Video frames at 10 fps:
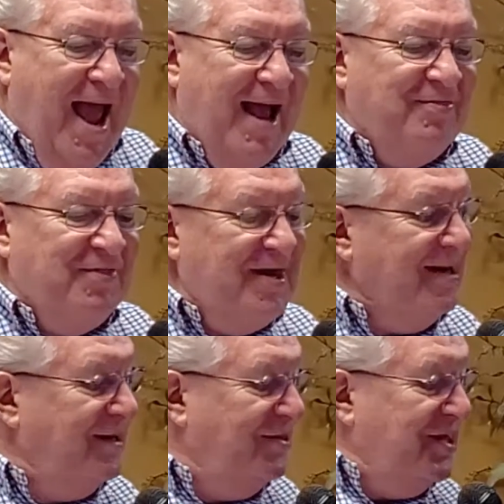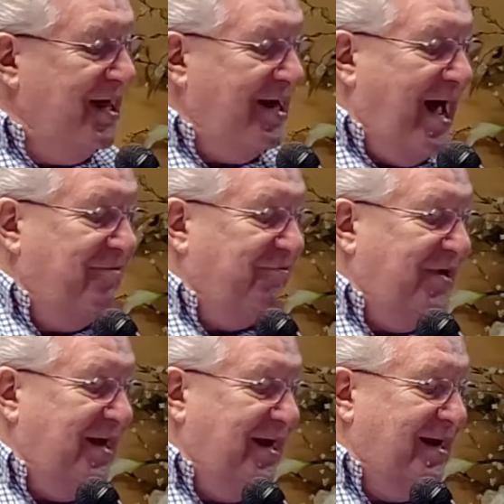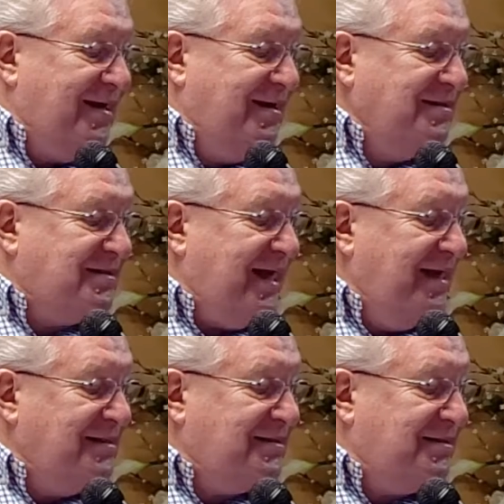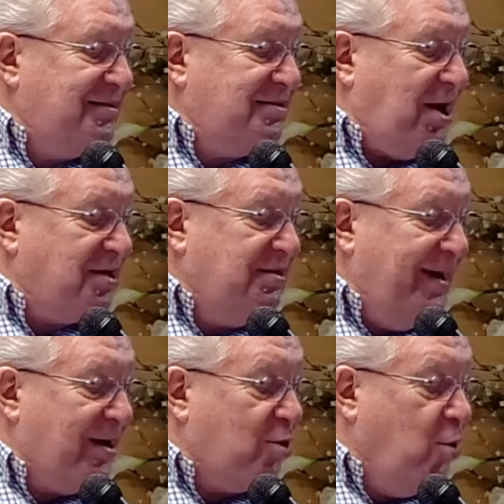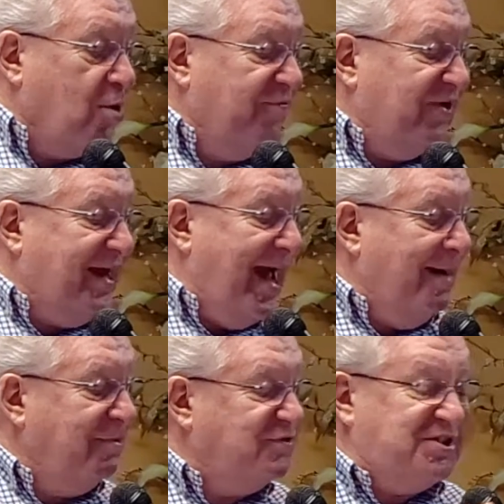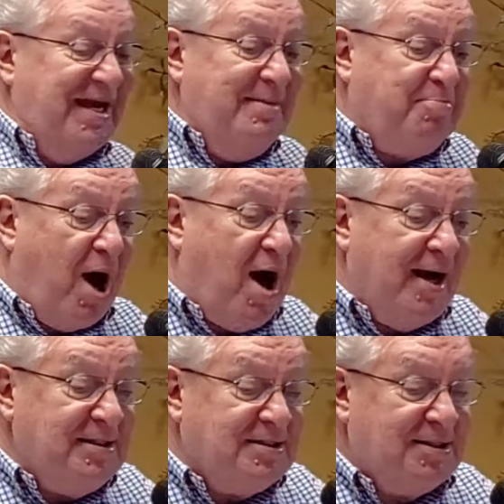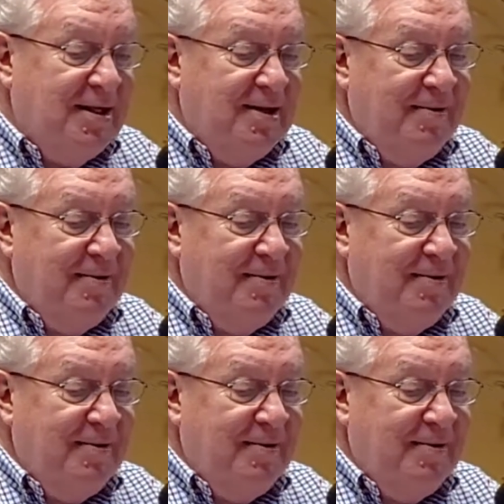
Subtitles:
And then the NIV talks about a quarter of a cab of seed pods.